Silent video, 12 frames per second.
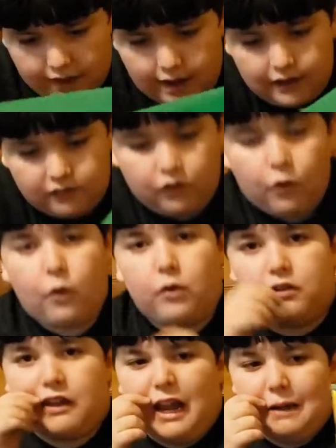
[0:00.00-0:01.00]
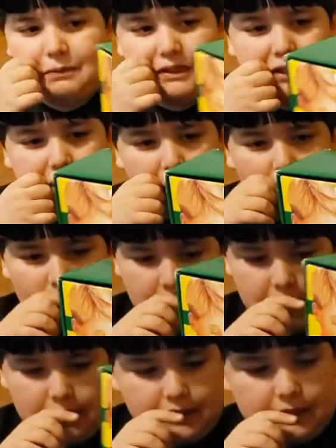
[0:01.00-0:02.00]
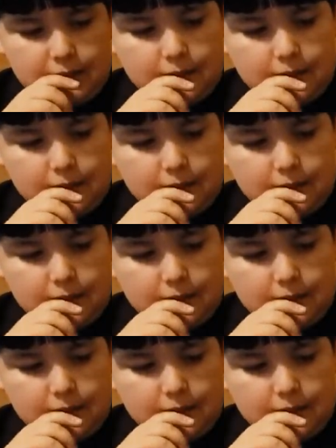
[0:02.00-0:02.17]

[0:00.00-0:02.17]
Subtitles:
it has old tape still on it.